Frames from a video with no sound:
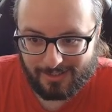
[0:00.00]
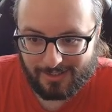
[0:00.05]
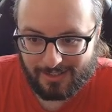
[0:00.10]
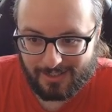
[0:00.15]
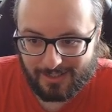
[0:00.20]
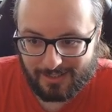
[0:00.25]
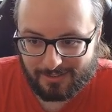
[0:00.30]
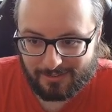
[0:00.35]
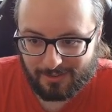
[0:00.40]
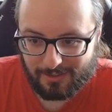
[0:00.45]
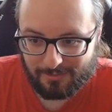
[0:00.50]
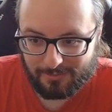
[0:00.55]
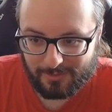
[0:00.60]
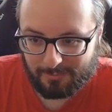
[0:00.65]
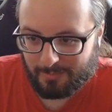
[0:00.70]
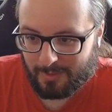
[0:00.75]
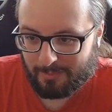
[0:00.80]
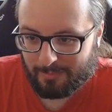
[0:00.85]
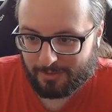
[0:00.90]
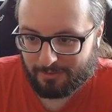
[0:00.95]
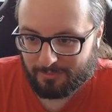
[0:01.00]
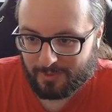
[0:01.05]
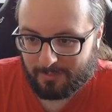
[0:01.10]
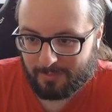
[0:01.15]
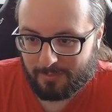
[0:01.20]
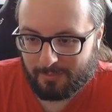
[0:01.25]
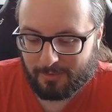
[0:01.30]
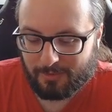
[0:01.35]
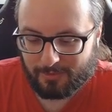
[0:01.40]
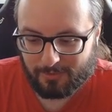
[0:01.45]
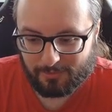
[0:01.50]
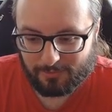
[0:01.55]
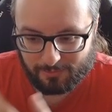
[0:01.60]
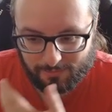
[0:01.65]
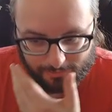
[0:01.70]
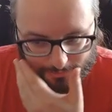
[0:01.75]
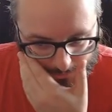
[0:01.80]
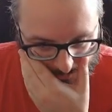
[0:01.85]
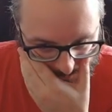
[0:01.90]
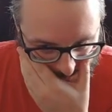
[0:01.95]
And I think maybe Creepymon, not
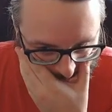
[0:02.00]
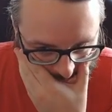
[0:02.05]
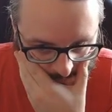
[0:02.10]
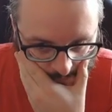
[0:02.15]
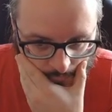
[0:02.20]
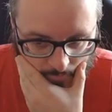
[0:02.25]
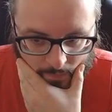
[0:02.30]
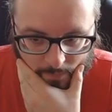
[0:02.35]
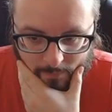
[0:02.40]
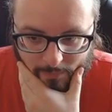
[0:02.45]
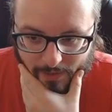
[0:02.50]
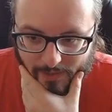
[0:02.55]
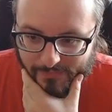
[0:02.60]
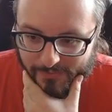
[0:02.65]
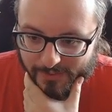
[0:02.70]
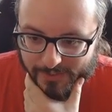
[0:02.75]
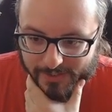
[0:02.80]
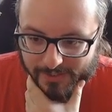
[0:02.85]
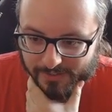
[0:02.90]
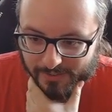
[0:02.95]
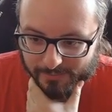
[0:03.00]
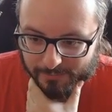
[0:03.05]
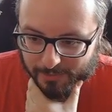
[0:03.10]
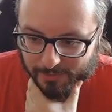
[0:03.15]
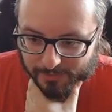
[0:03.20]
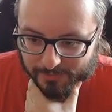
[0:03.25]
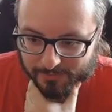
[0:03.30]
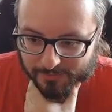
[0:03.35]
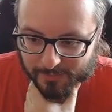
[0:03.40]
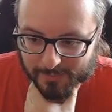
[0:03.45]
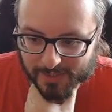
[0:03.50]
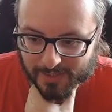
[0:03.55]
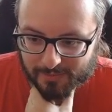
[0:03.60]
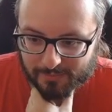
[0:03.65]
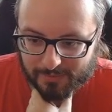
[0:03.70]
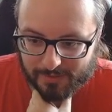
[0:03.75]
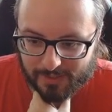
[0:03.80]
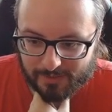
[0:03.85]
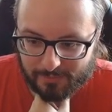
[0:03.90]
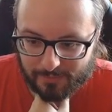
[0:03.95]
sure. But other than this, I'm not familiar
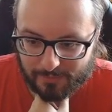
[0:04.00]
with these.